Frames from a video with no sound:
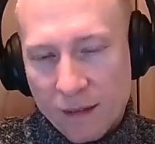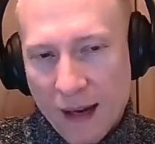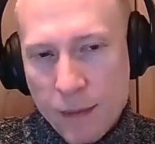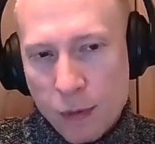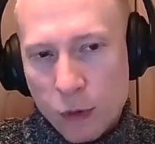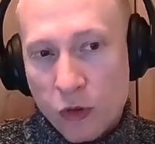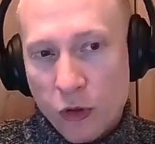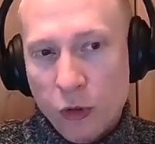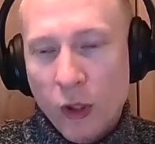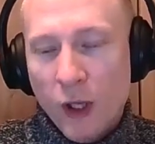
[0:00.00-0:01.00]
are able
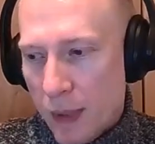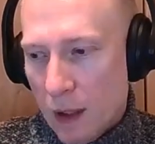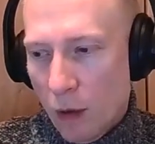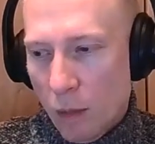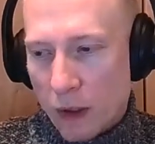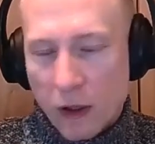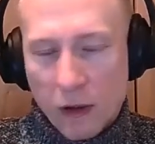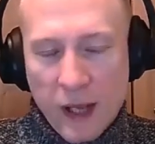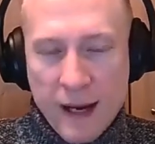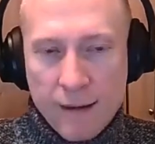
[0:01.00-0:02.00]
to be a lot more
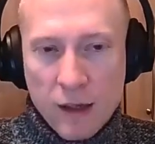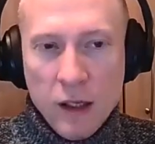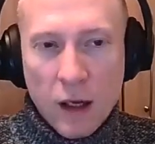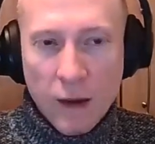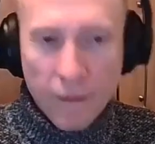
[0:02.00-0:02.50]
coherent